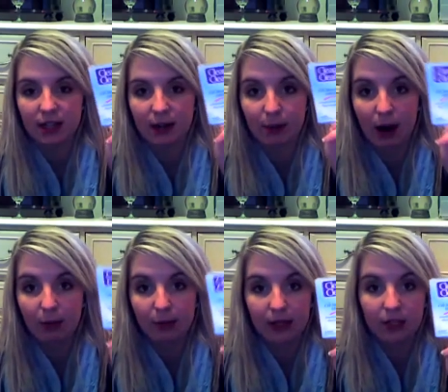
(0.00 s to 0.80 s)
that I
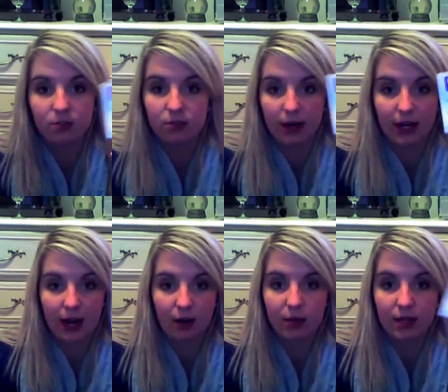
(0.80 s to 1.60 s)
probably can use right
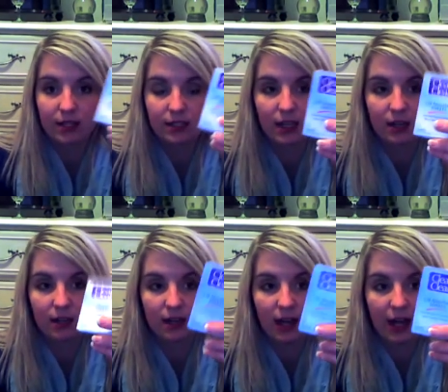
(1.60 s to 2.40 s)
now because it's the end
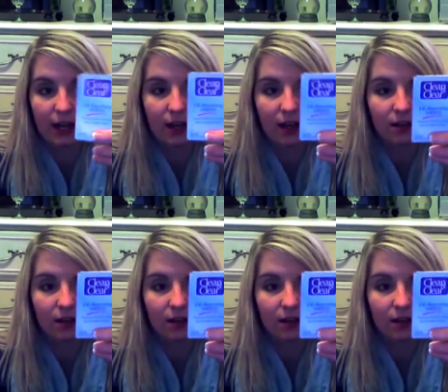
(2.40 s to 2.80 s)
of the day.